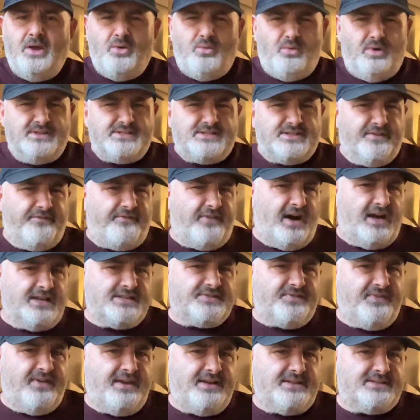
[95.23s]
What's the
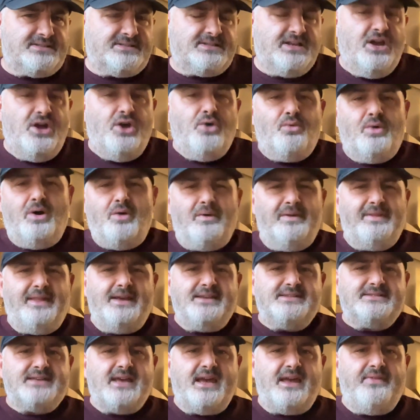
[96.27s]
phosphates? Well, when they
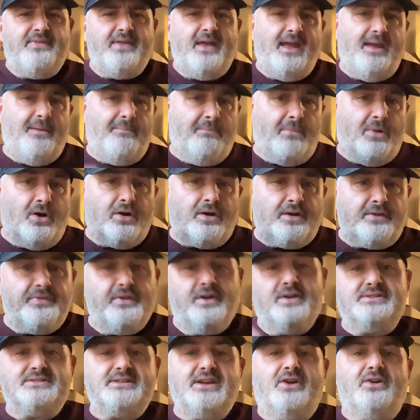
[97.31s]
say they mark
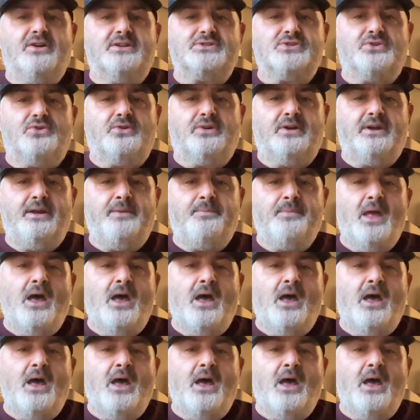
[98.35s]
their territory,